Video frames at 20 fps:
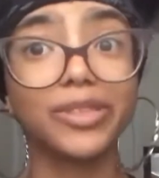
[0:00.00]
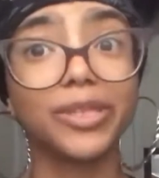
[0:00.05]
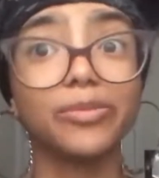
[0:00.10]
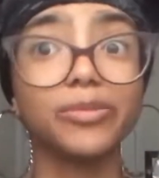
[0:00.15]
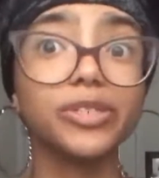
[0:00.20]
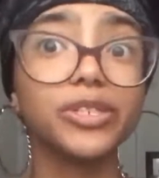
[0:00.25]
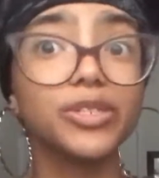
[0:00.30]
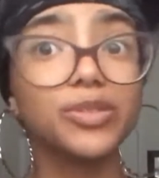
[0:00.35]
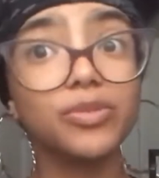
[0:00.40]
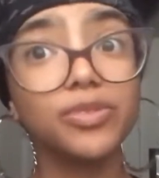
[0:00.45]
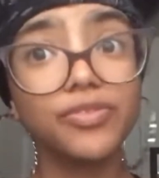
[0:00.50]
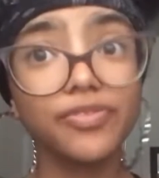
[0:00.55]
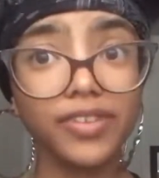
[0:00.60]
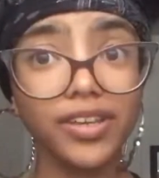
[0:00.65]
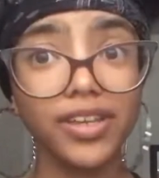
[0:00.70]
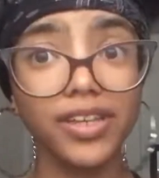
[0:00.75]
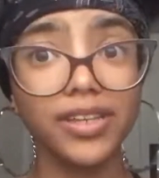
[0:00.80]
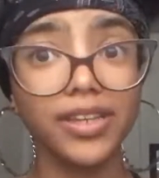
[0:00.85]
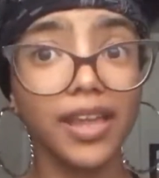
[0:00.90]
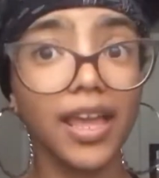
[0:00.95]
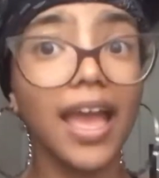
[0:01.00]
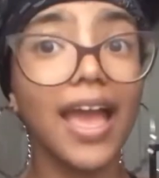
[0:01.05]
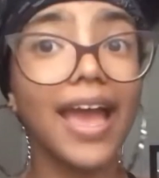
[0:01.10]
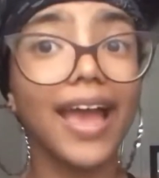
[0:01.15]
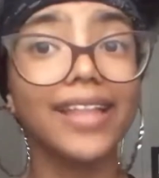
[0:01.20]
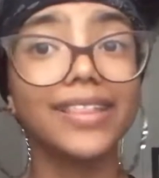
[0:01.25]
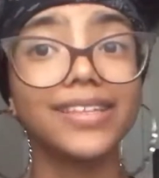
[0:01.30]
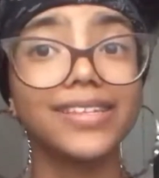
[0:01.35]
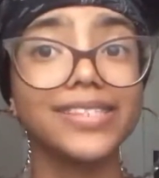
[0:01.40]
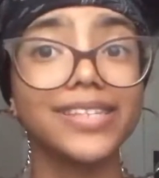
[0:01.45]
Them shits was fun
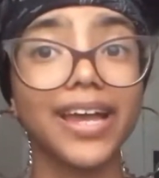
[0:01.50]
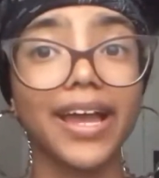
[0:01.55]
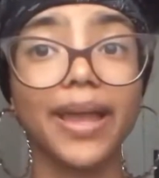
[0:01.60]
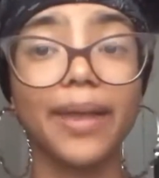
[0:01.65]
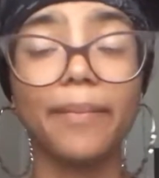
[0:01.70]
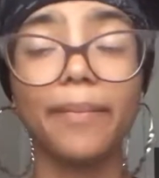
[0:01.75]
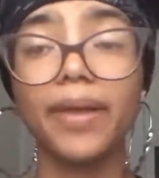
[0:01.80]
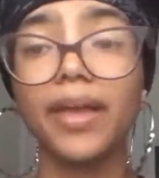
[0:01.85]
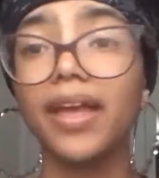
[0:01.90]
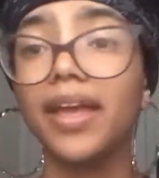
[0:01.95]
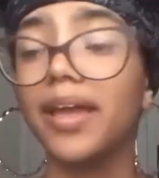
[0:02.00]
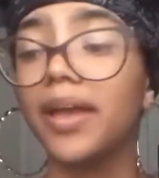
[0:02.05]
at the time.